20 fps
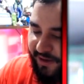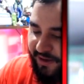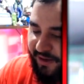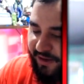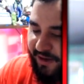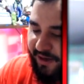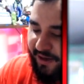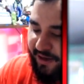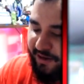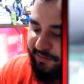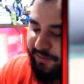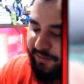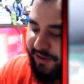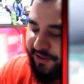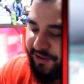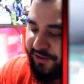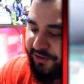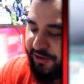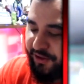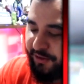like I'd
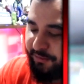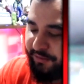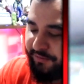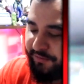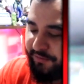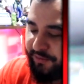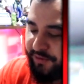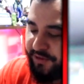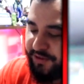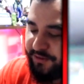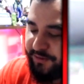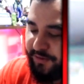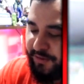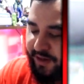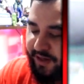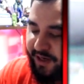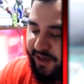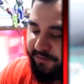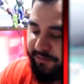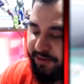mentioned earlier before as well,
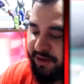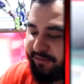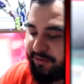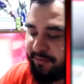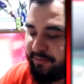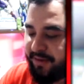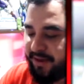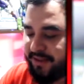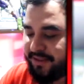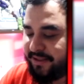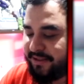I am going to be master